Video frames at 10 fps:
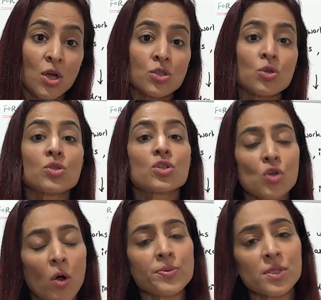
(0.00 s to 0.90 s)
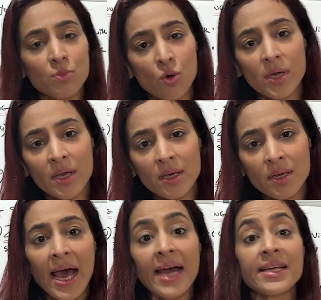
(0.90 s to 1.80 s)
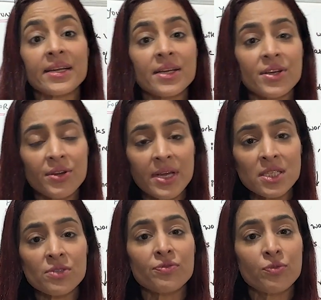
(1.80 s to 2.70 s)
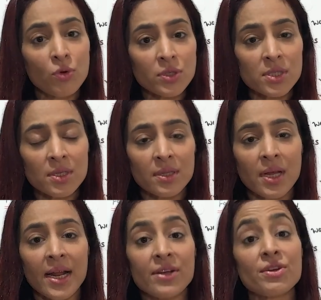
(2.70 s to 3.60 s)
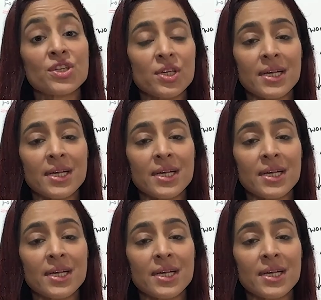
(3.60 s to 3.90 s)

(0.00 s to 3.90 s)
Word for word: So stop smoking and increase foods that are rich in